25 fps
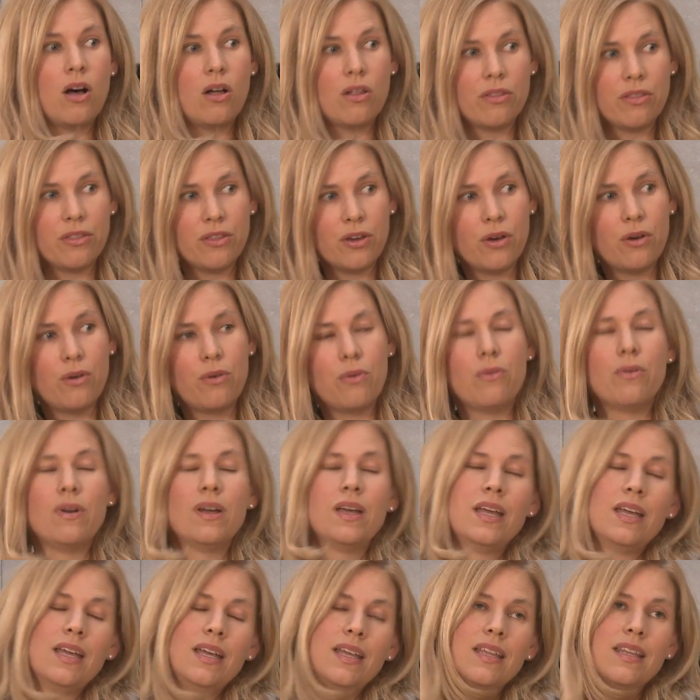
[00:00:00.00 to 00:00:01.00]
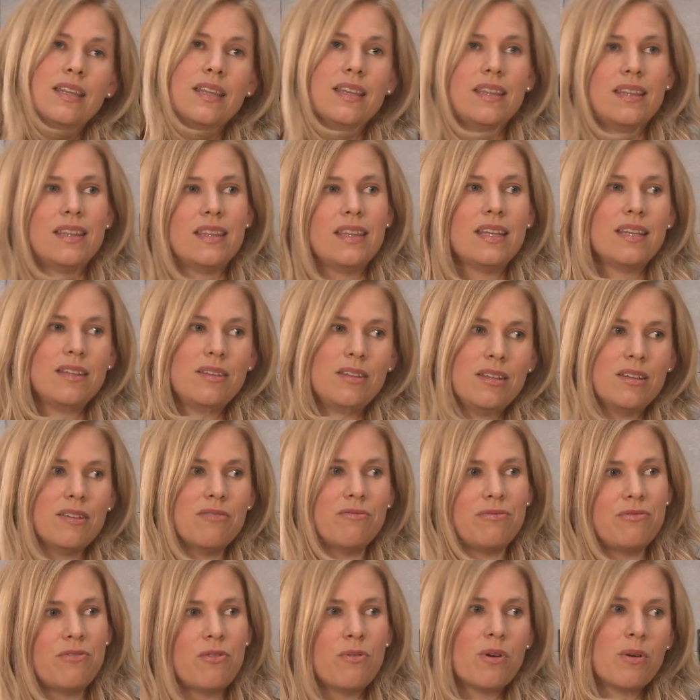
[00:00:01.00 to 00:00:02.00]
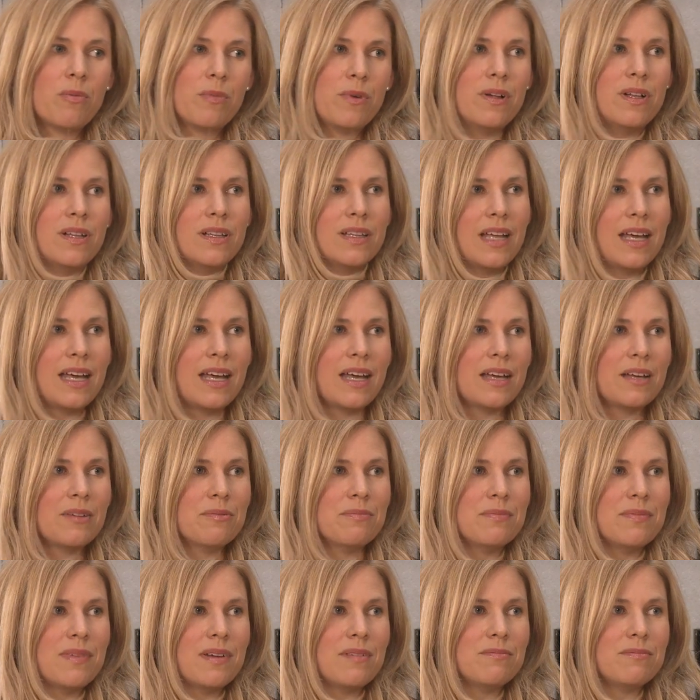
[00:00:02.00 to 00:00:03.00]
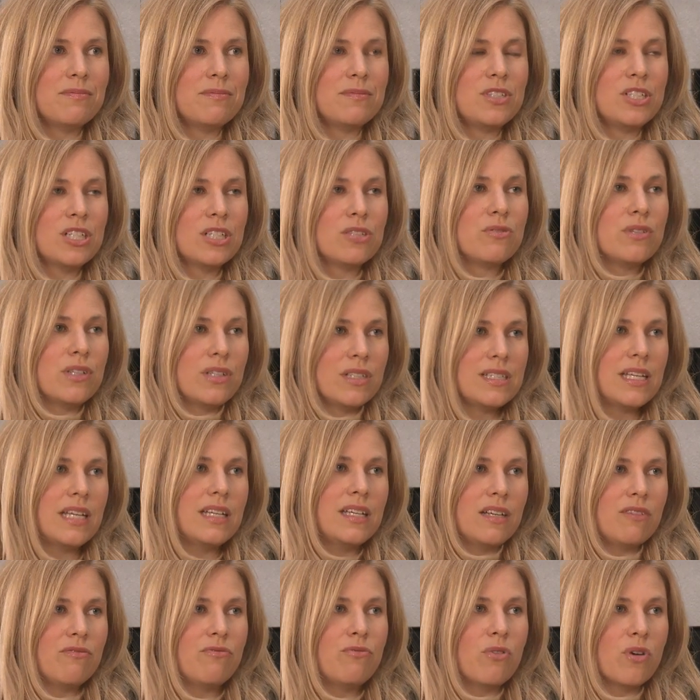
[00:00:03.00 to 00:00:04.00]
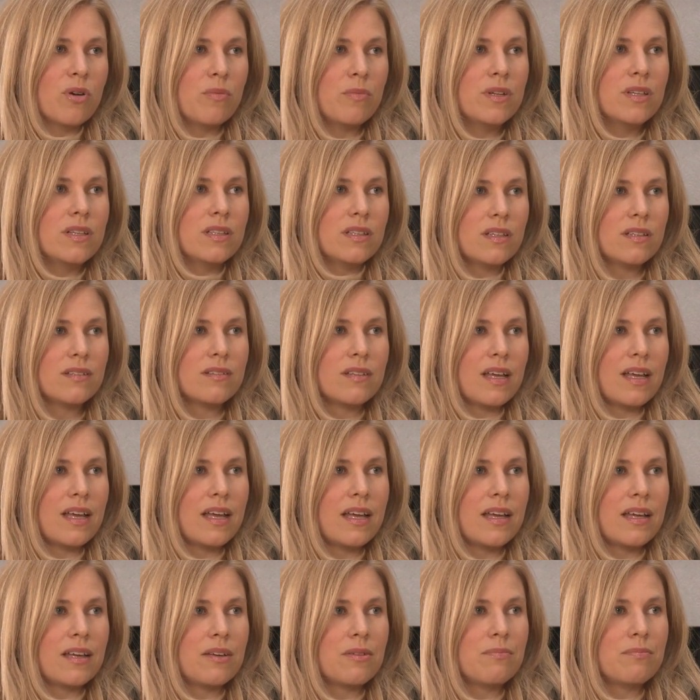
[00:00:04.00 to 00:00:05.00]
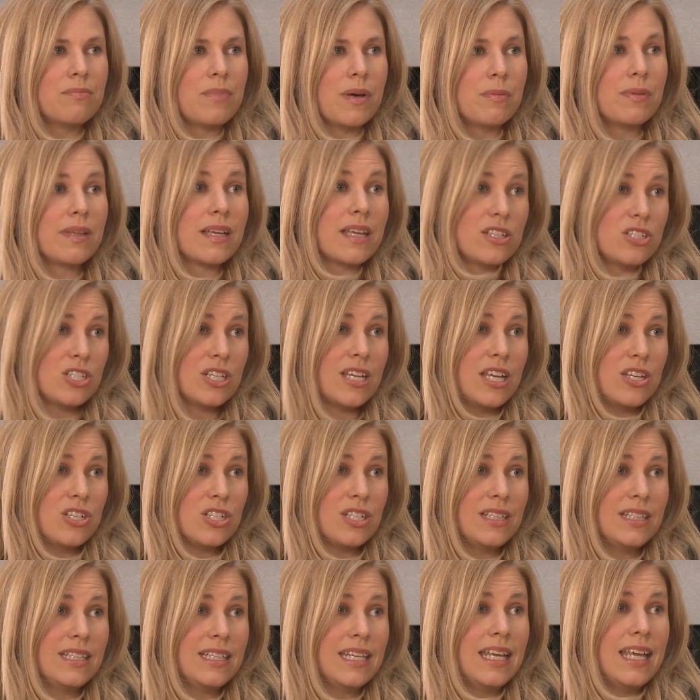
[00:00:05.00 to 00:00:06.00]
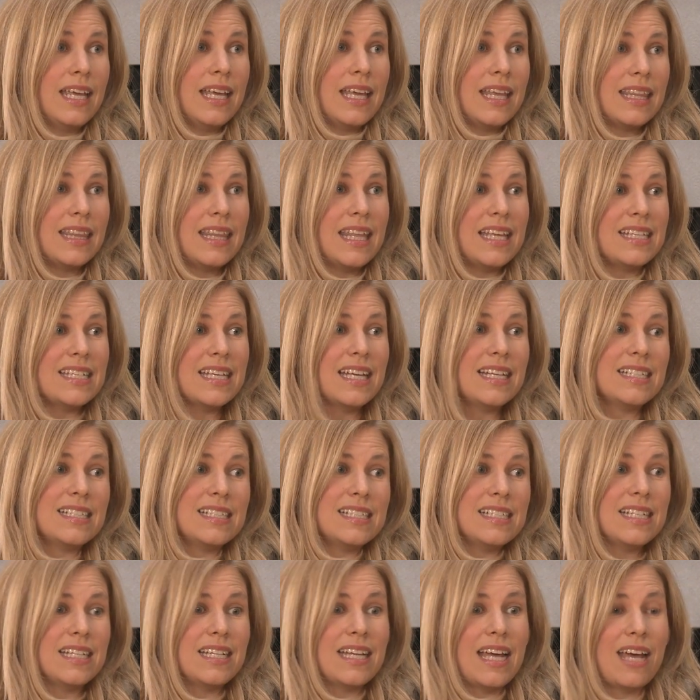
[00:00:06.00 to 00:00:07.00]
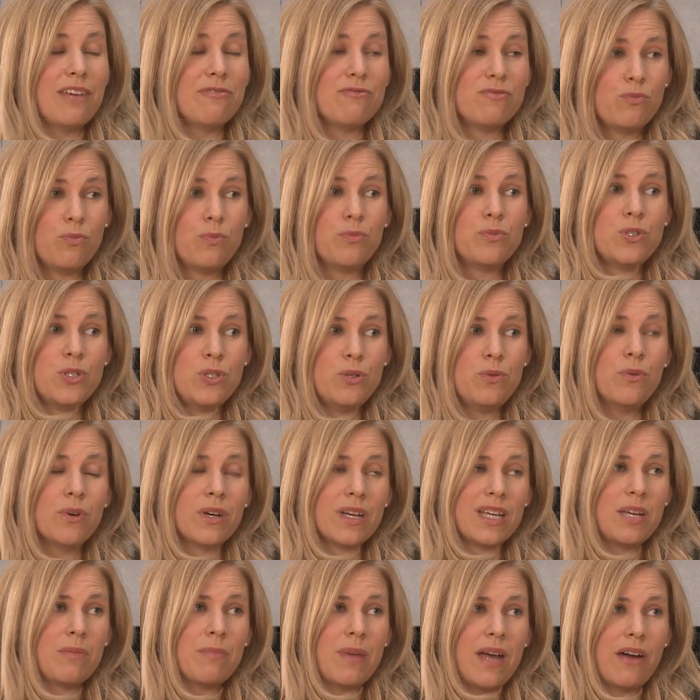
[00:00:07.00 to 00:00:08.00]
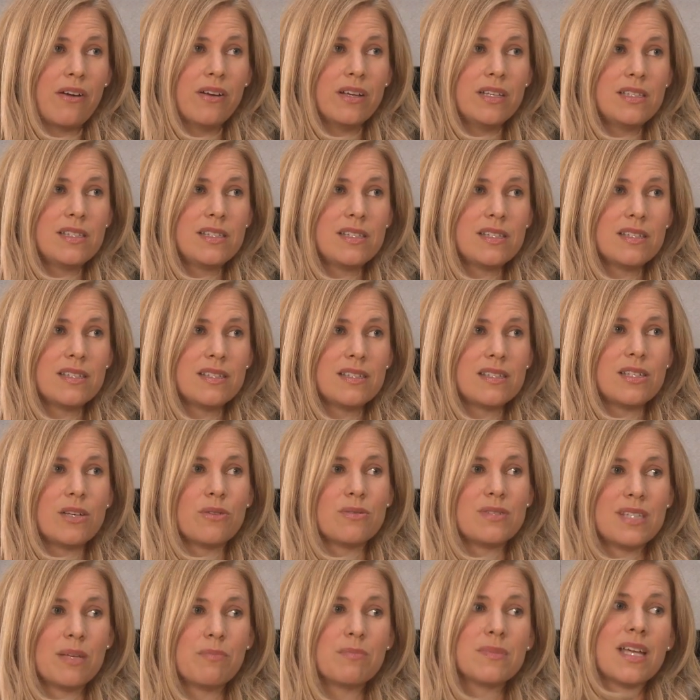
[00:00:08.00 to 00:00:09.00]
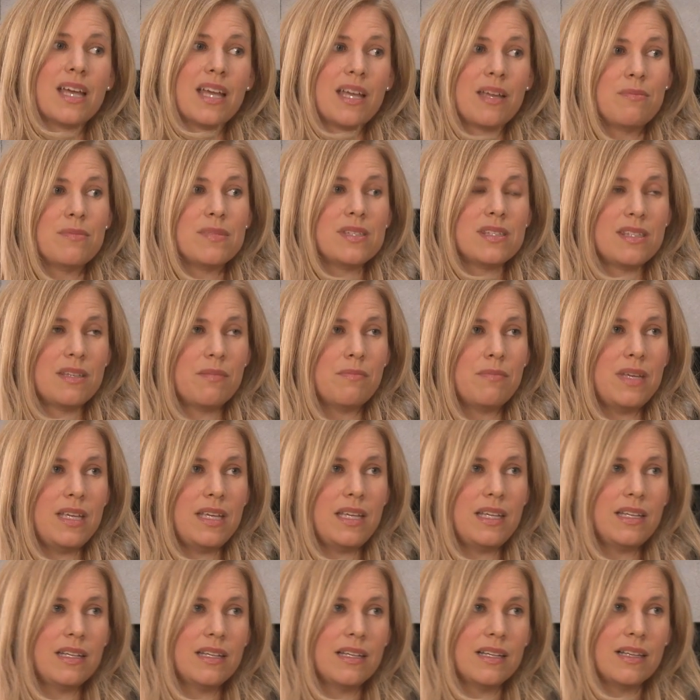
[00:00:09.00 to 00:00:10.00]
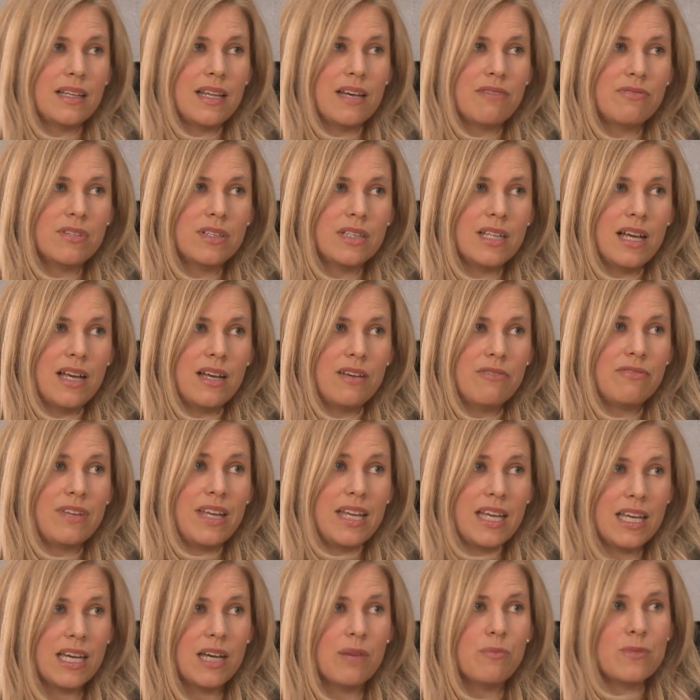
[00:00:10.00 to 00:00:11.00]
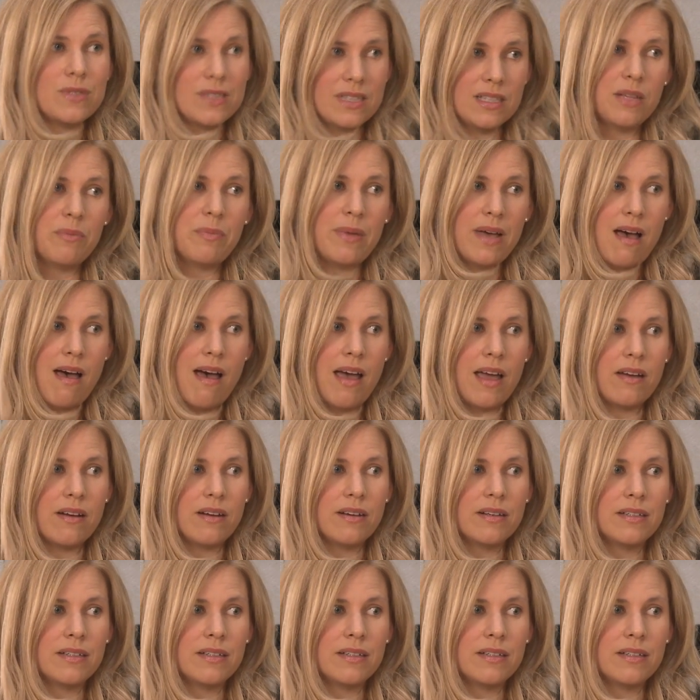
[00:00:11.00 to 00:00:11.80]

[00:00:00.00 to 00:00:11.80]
Although formal, children attending formal public education, they tended to have two working parents, so sometimes the mean level of income was a little bit higher.